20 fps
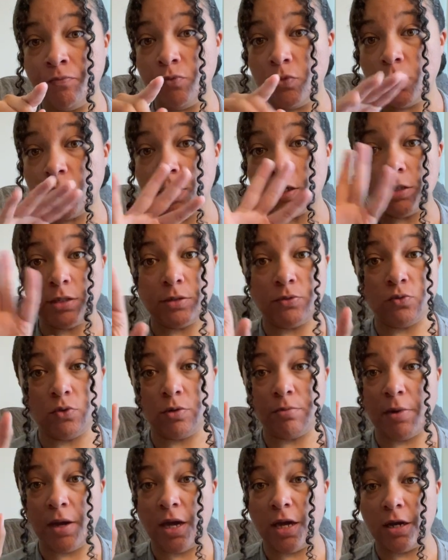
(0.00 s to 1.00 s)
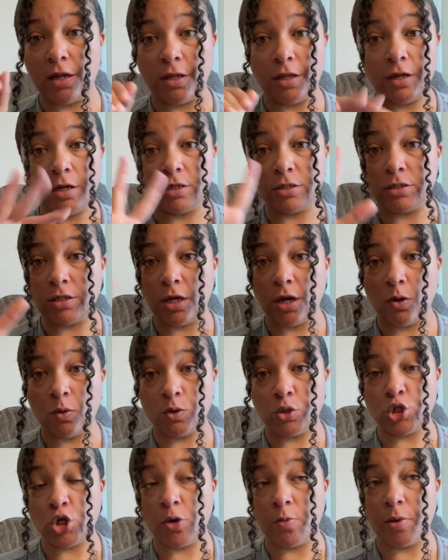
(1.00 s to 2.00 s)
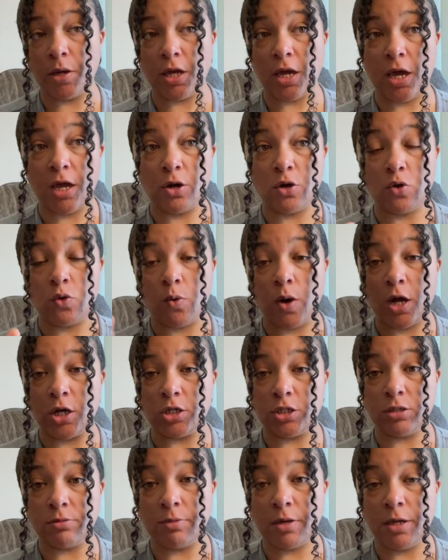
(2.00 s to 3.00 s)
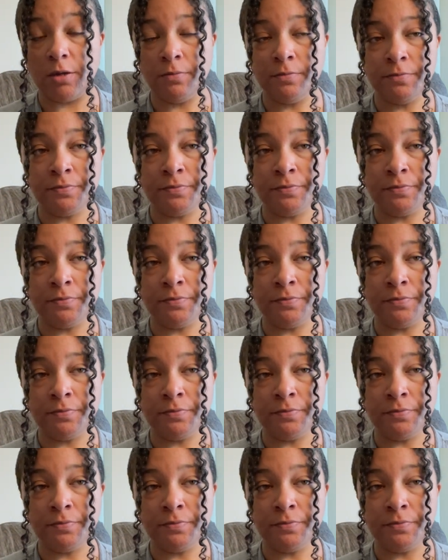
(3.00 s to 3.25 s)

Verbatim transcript: Because with my analytics, they don't show me yet who watches me.